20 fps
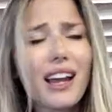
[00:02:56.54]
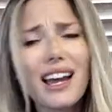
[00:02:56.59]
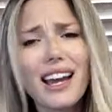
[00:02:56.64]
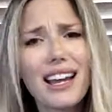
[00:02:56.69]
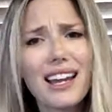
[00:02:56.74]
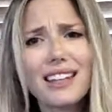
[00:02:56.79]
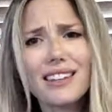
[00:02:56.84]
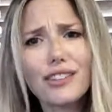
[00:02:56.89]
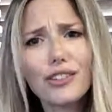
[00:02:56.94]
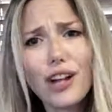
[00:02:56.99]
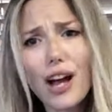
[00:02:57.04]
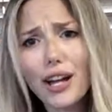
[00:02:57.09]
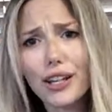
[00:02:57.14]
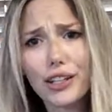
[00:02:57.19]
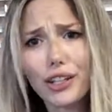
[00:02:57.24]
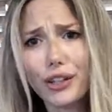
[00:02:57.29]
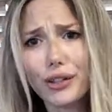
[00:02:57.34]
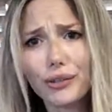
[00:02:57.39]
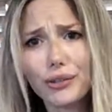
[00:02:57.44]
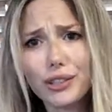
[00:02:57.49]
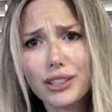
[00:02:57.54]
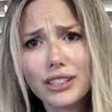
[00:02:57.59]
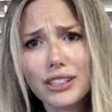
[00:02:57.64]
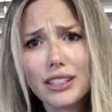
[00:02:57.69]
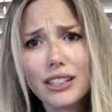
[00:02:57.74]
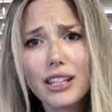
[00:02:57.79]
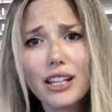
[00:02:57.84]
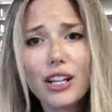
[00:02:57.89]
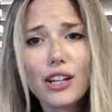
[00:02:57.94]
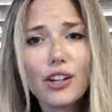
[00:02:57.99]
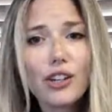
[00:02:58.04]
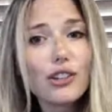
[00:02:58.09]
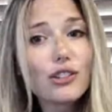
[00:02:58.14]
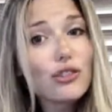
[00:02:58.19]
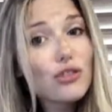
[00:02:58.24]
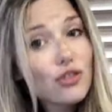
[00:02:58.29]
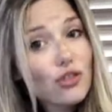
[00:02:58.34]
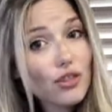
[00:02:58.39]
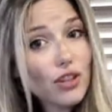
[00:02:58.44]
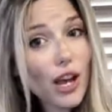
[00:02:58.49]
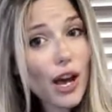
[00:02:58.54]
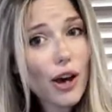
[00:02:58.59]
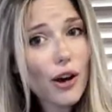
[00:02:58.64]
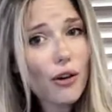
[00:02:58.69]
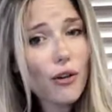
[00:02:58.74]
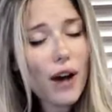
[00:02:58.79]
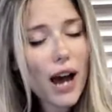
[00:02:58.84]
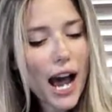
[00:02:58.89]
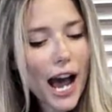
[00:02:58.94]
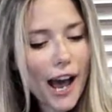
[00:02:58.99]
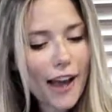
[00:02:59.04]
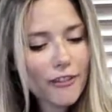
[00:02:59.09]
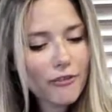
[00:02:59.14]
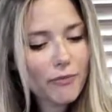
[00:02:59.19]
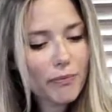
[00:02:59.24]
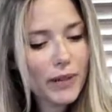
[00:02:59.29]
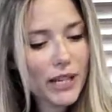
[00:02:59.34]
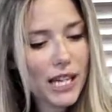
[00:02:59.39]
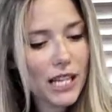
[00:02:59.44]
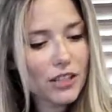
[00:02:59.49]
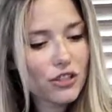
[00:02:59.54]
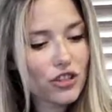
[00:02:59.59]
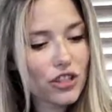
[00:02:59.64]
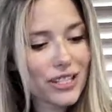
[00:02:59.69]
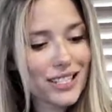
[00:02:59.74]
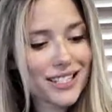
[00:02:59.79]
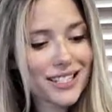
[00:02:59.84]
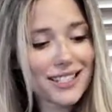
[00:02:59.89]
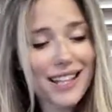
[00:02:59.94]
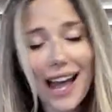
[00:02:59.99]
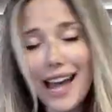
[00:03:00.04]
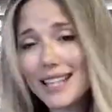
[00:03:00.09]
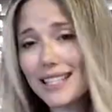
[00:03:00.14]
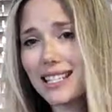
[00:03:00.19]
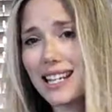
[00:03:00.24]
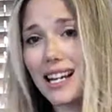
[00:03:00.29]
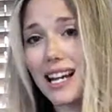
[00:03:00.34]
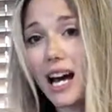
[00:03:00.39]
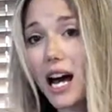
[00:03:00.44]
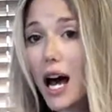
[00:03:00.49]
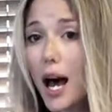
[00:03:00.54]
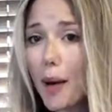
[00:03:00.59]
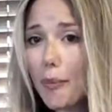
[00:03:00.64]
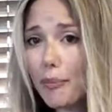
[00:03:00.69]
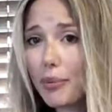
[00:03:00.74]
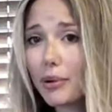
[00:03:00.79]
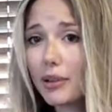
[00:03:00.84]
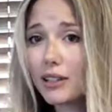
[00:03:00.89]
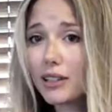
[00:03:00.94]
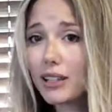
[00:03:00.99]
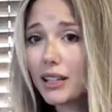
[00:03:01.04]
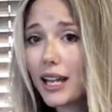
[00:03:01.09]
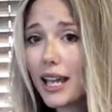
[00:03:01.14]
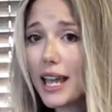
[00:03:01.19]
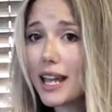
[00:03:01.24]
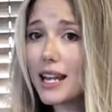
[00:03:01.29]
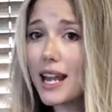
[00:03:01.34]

And they're not cute. So I've been just sizing up in